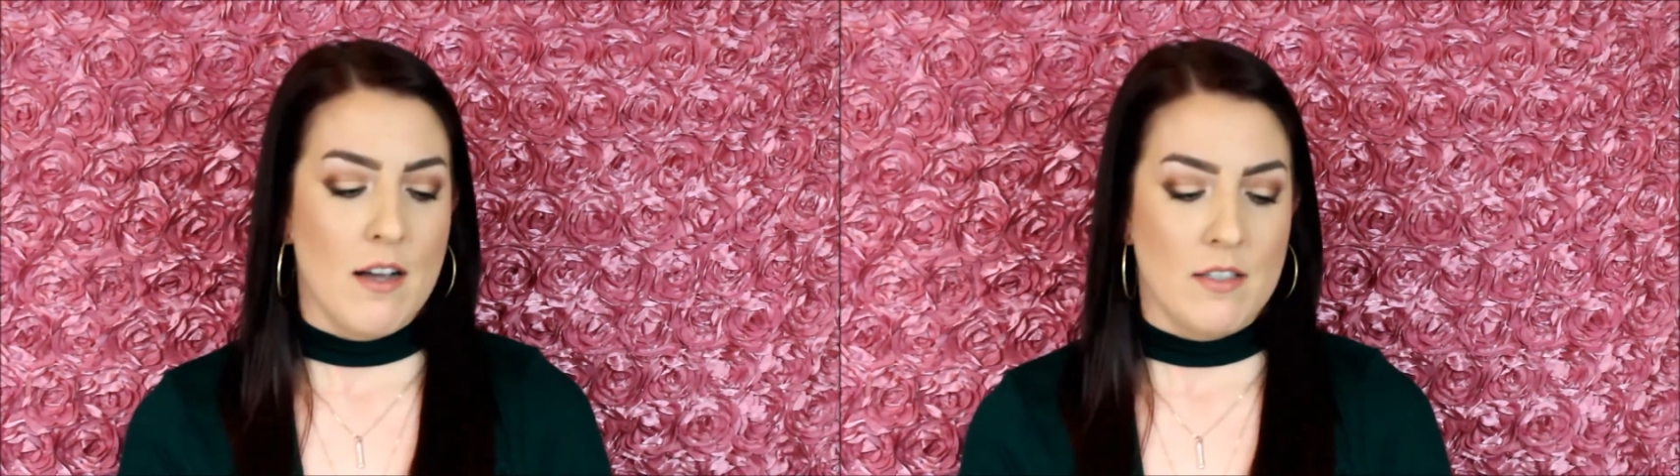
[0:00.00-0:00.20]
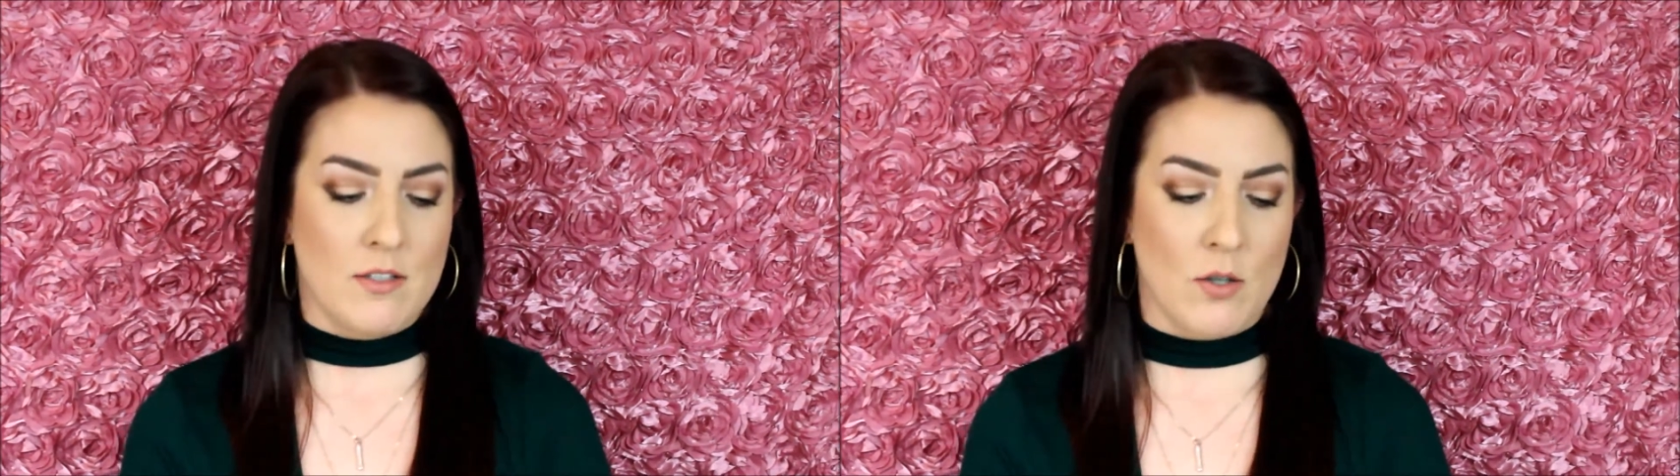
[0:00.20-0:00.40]

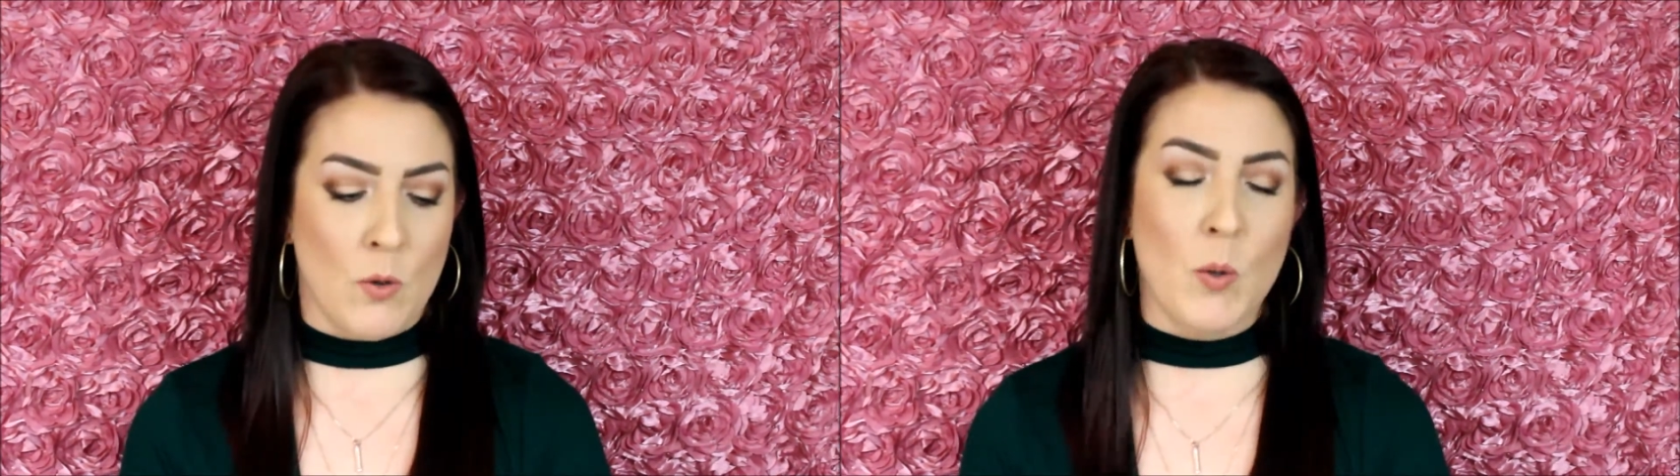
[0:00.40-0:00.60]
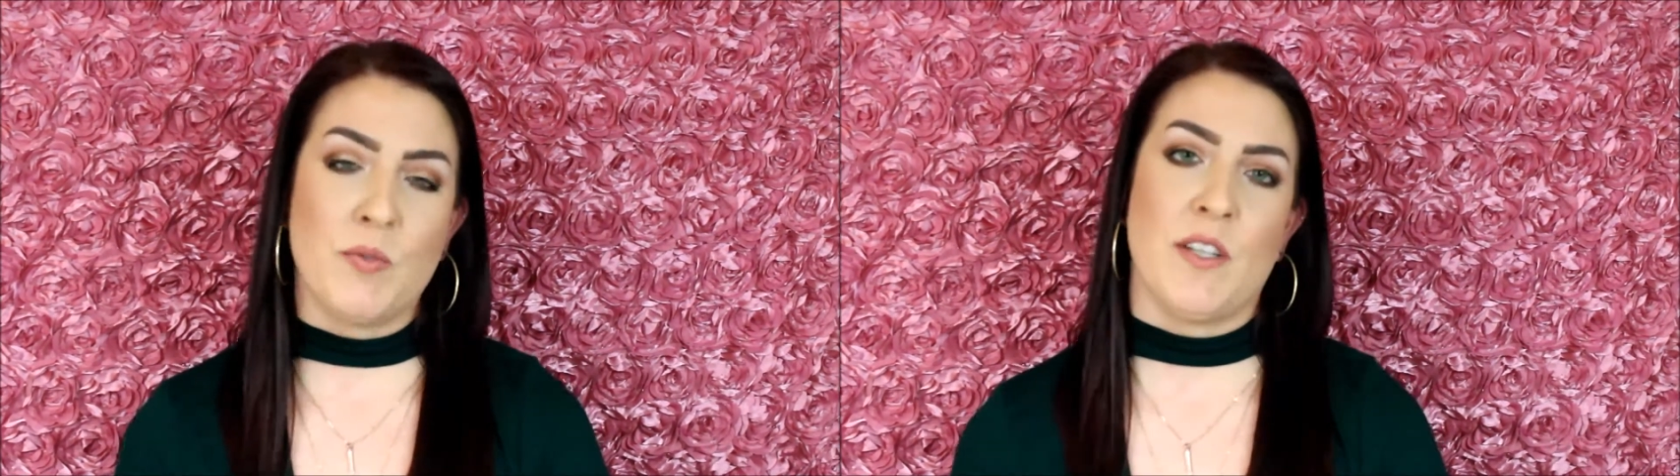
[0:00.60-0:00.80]
So
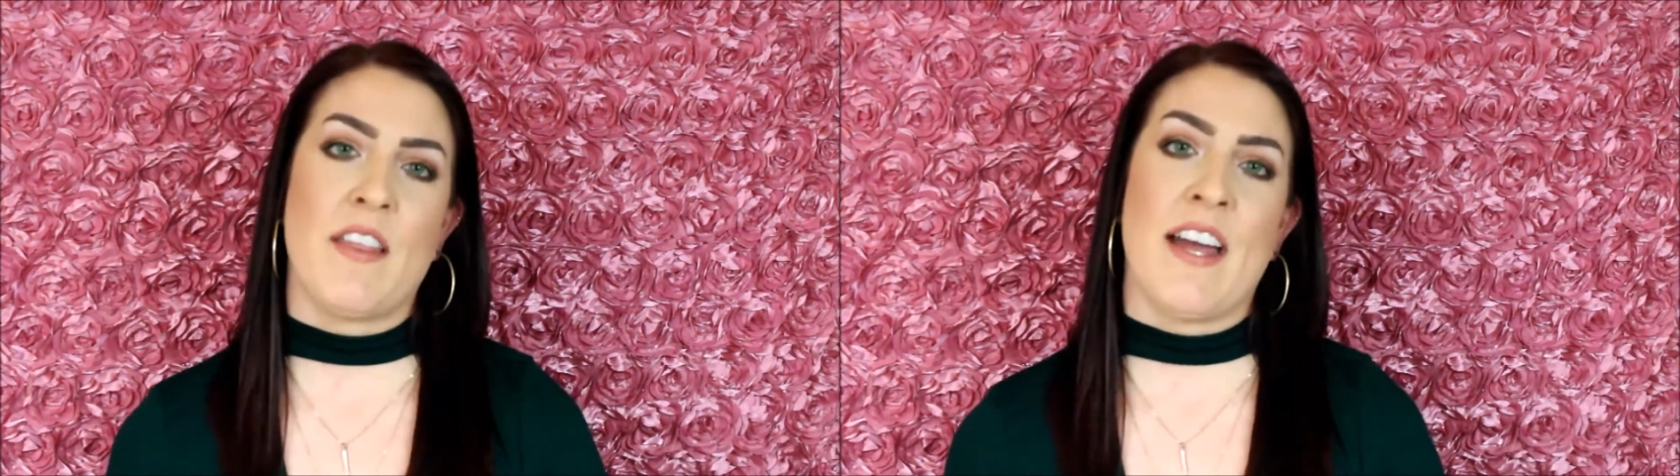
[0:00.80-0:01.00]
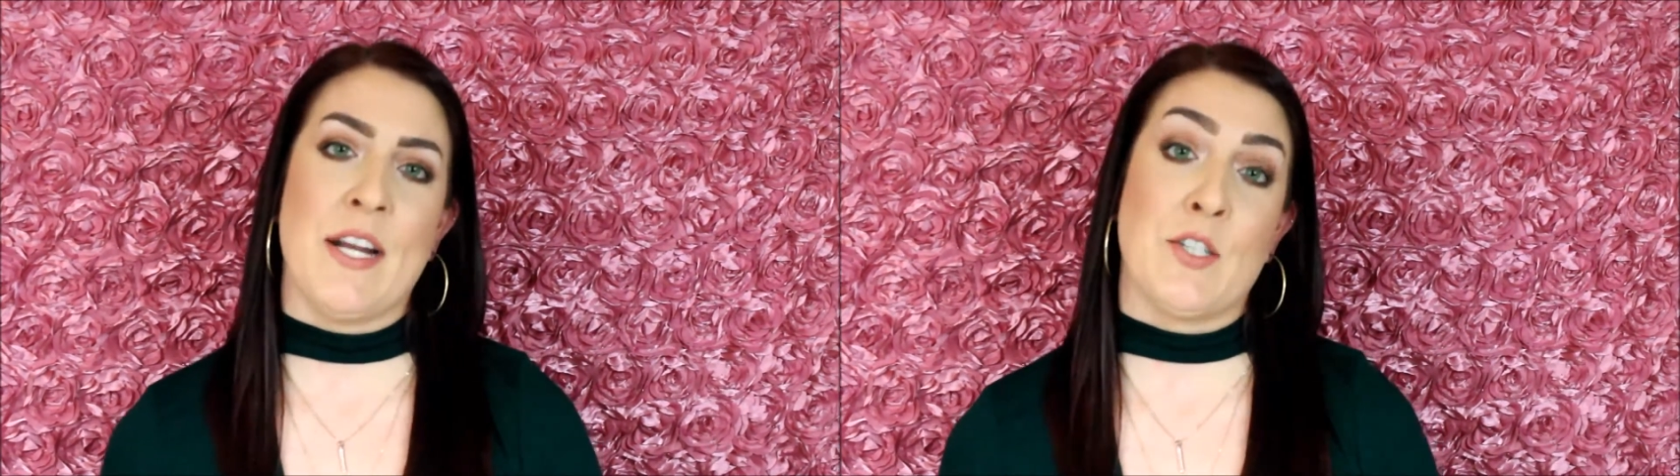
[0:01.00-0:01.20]
hopefully
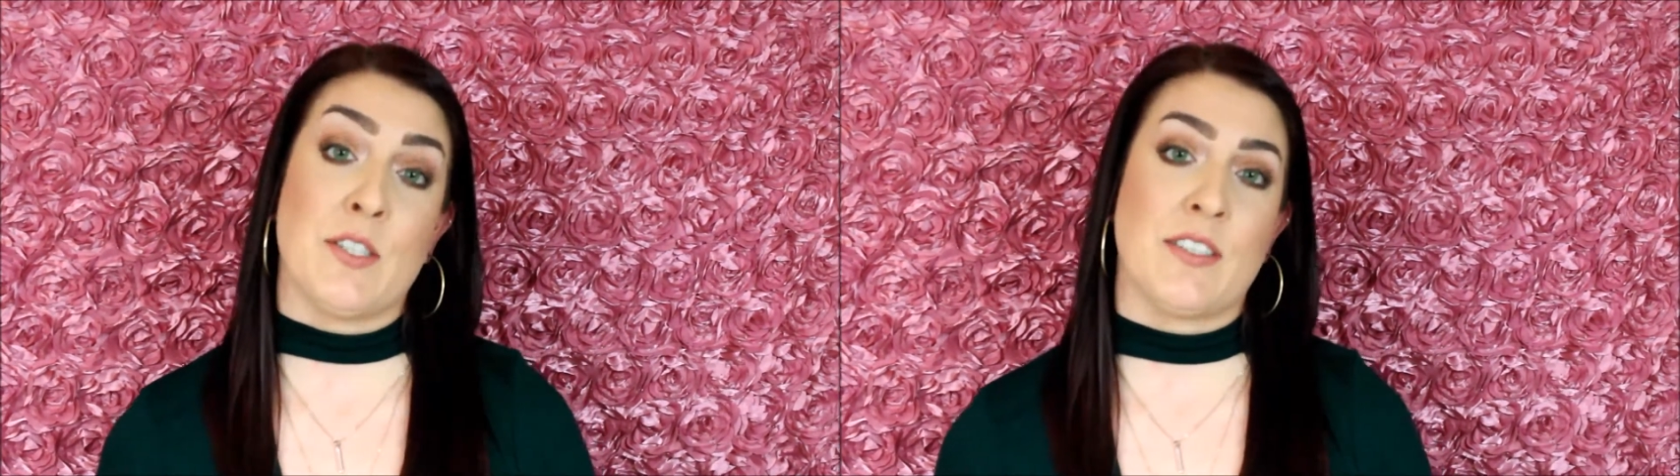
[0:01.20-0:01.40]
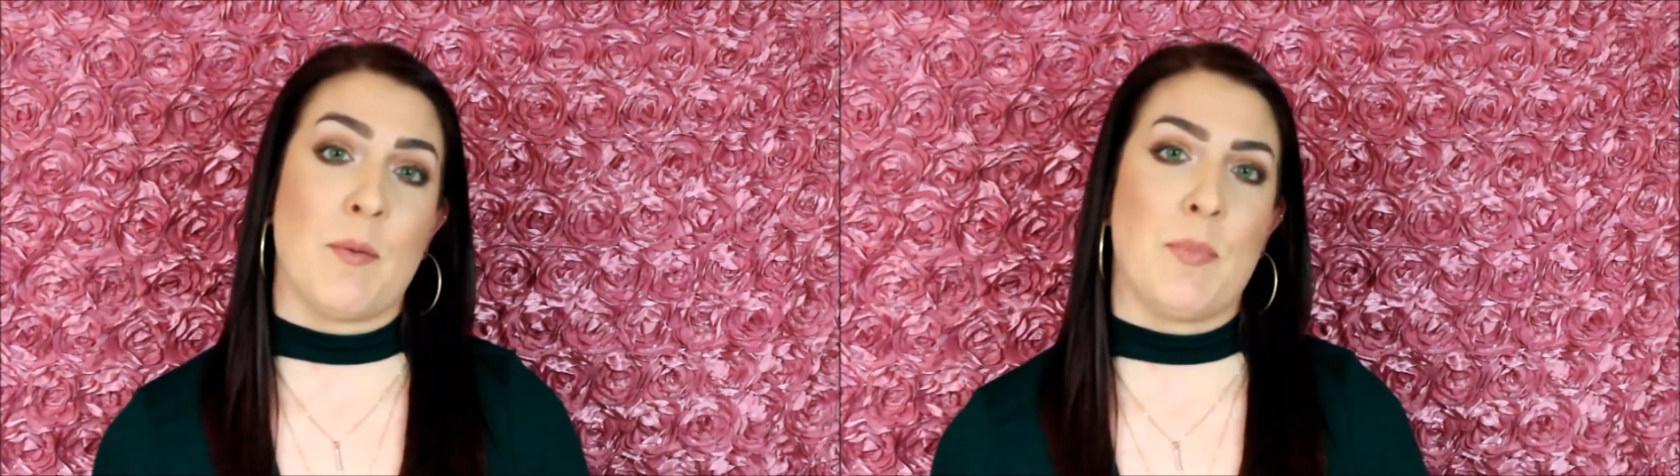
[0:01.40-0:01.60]
that
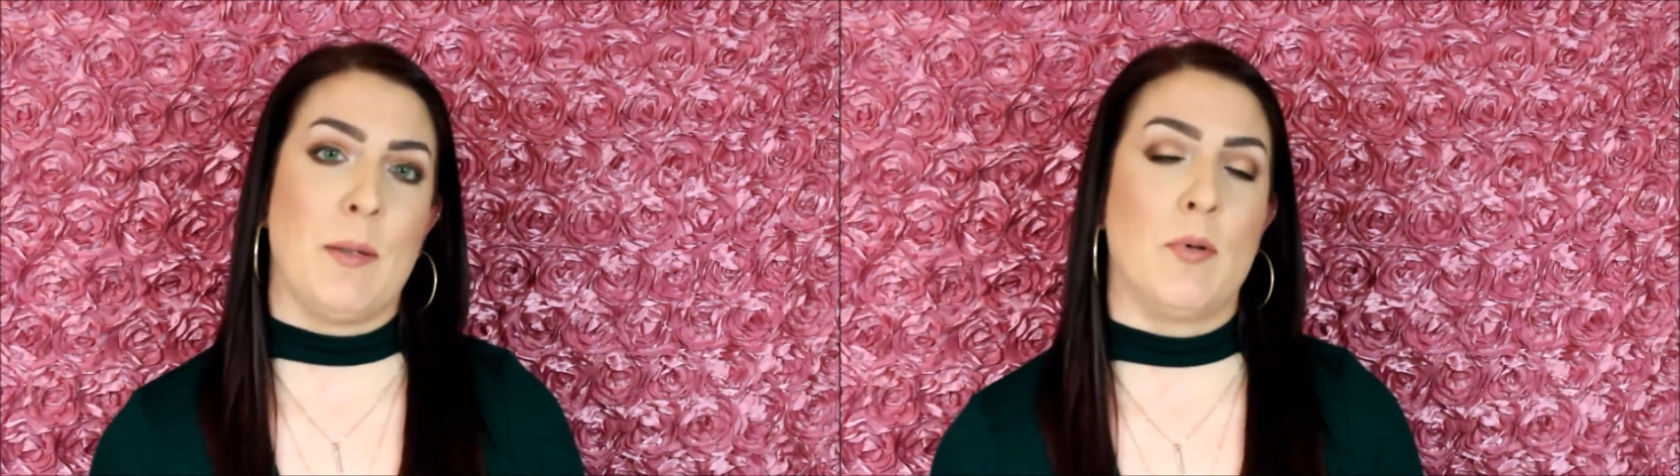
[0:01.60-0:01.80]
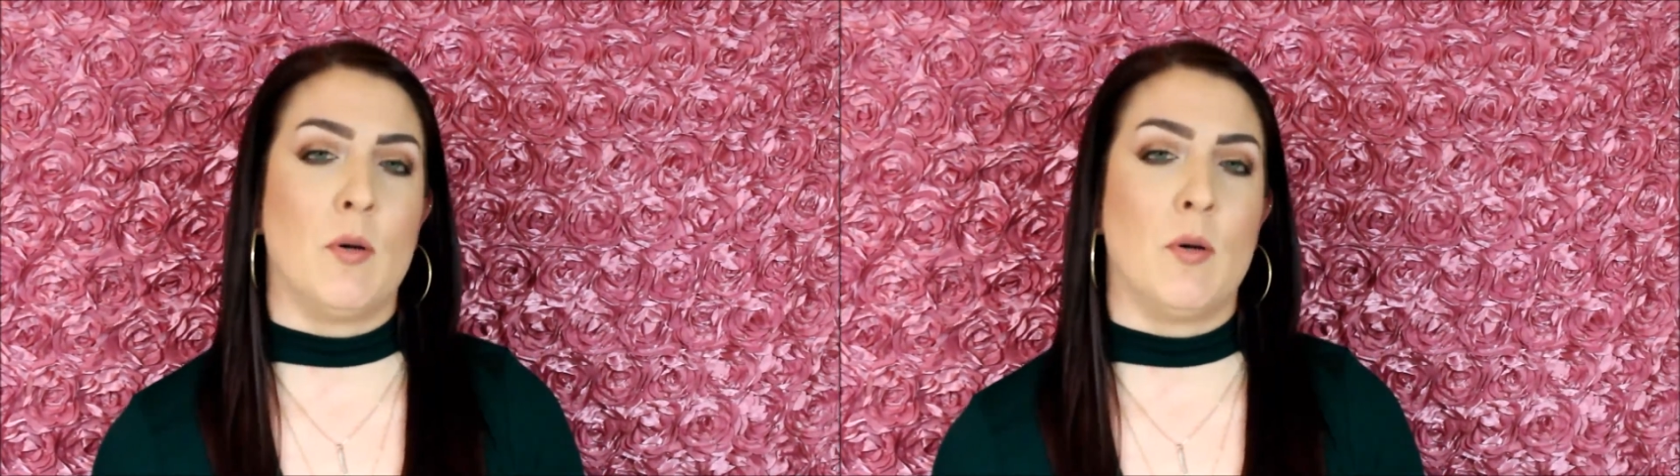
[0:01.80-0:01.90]
interests some people.